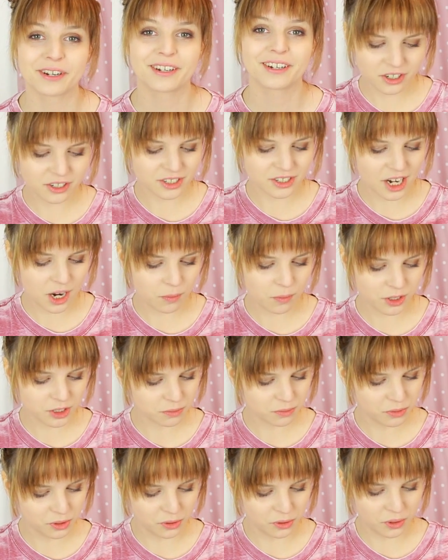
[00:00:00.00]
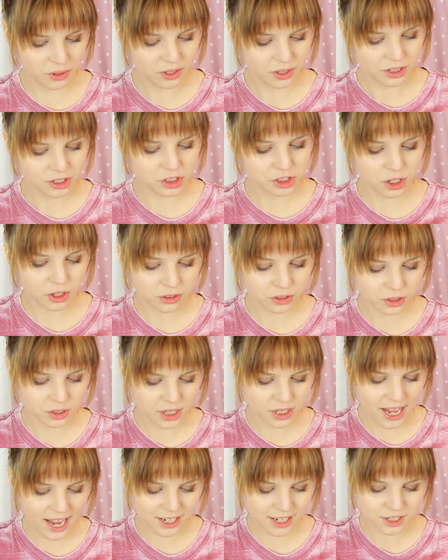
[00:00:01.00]
She looked down once more, shocked at
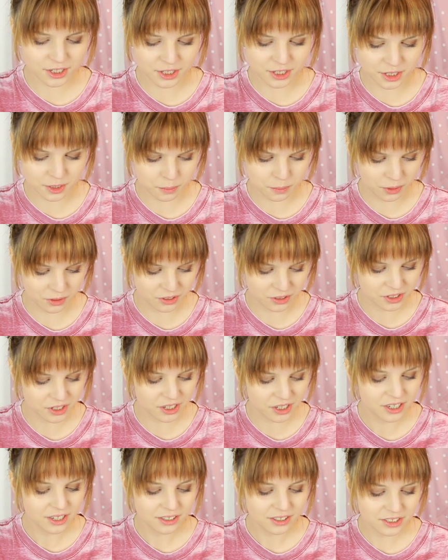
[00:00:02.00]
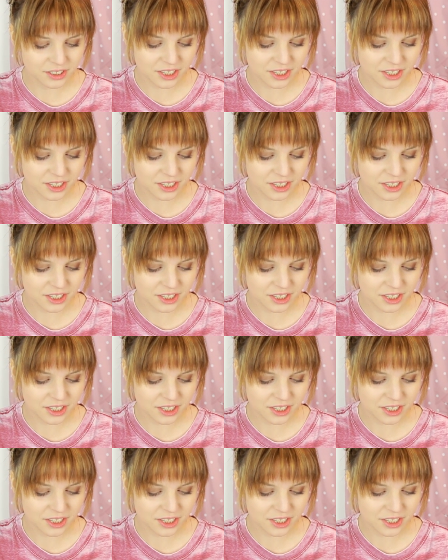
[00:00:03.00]
the actions of this monster,